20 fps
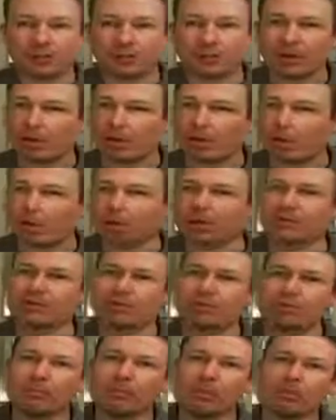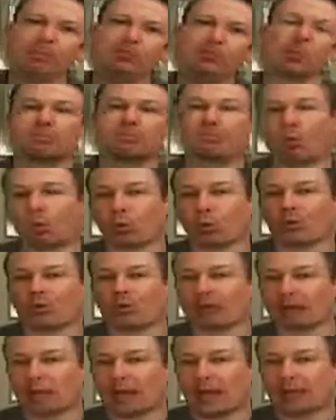about one of the most
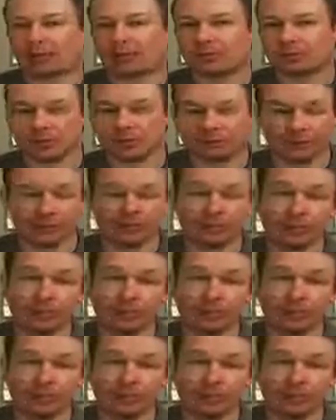important chapters in my